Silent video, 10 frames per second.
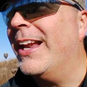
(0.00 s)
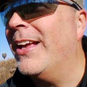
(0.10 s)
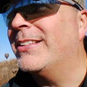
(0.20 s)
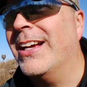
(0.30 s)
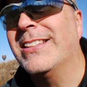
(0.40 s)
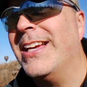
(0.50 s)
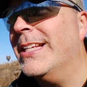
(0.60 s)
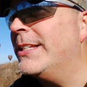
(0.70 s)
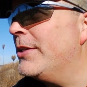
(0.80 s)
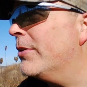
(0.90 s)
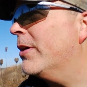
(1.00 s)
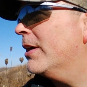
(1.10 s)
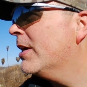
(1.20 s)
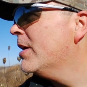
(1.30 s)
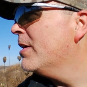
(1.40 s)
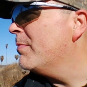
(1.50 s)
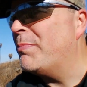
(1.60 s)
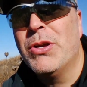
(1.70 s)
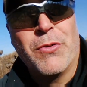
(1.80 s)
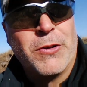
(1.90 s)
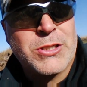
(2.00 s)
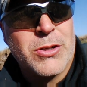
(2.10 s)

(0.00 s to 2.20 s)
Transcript: And I say it's either a beautiful